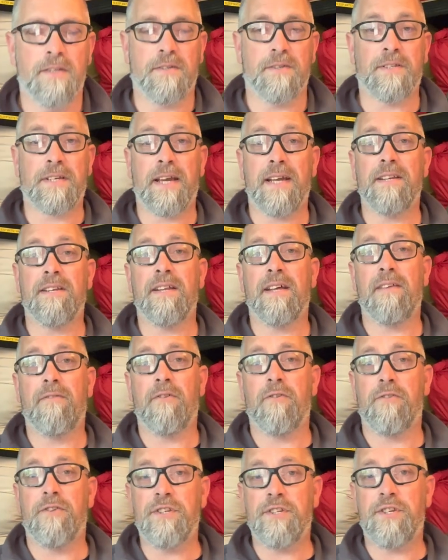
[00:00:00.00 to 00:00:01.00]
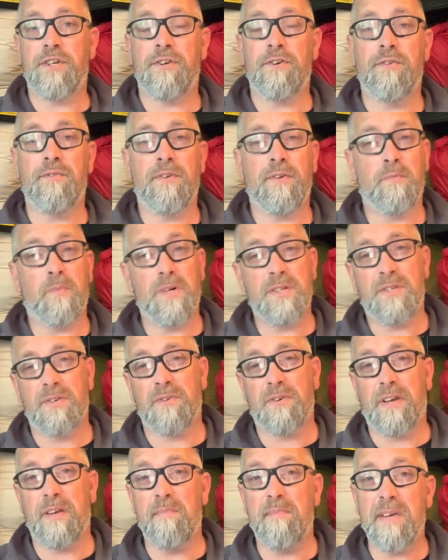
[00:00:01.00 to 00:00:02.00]
So Scandinavia in June, we're
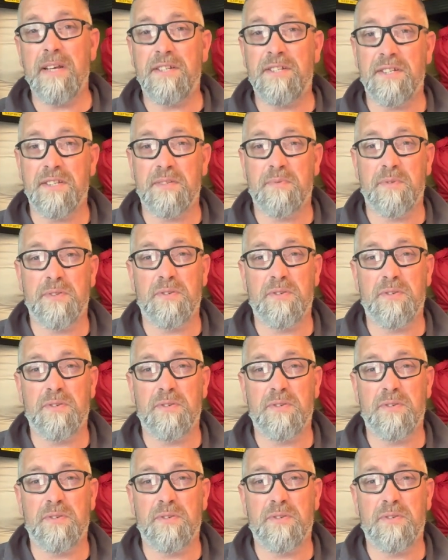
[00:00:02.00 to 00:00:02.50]
talking midges,